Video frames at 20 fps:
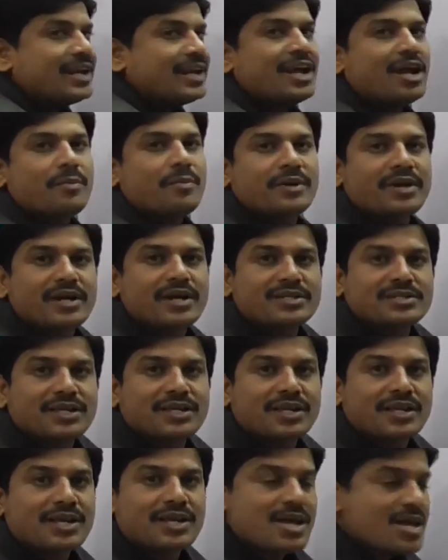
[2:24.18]
inhibitor is
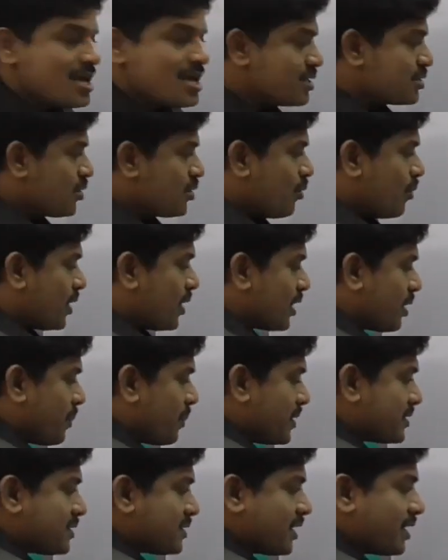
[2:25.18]
there. So what
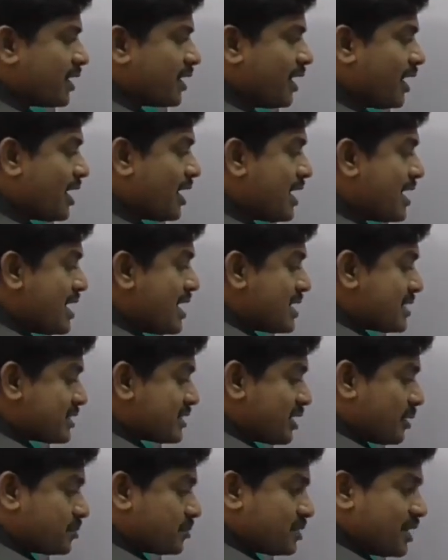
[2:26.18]
happens are here?
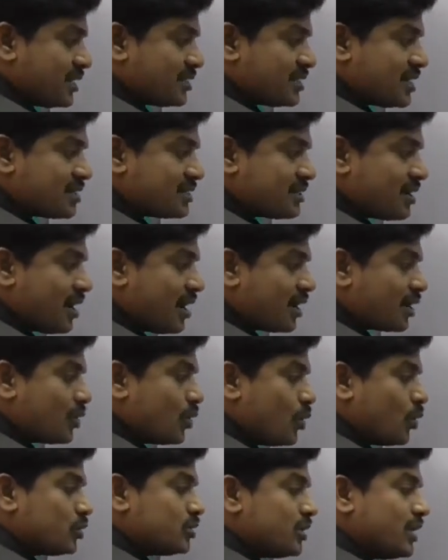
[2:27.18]
Substances are
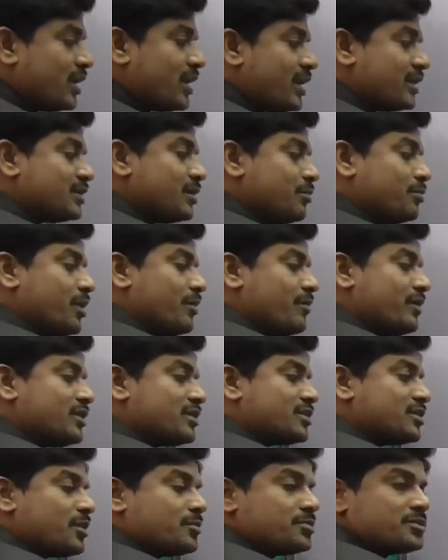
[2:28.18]
closely resemble with
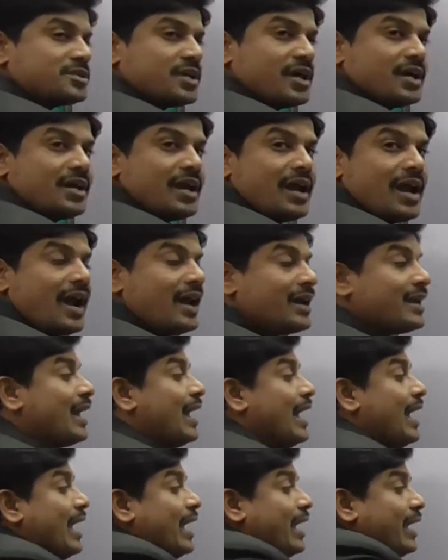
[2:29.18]
substrate
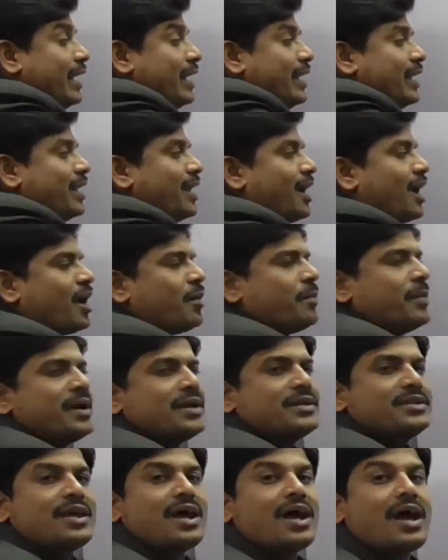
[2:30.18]
and
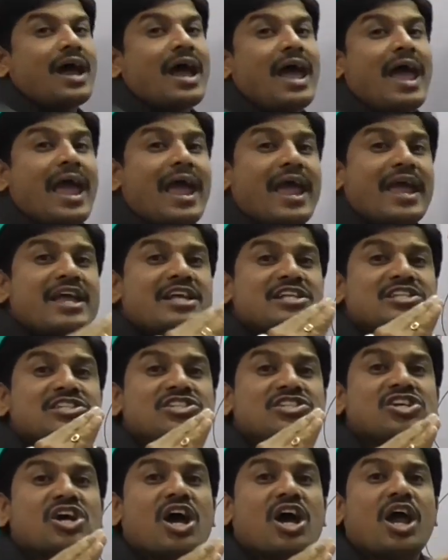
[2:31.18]
inhibit the
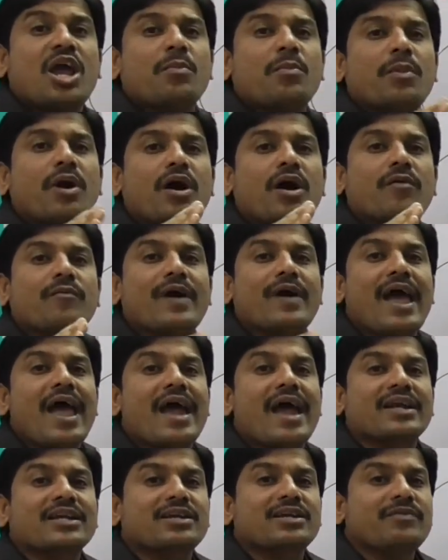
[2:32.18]
enzyme of
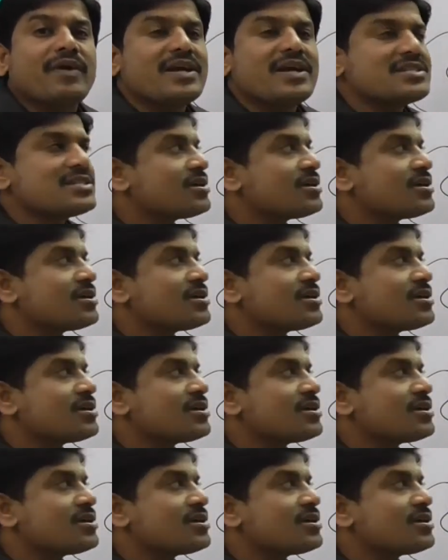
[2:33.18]
activate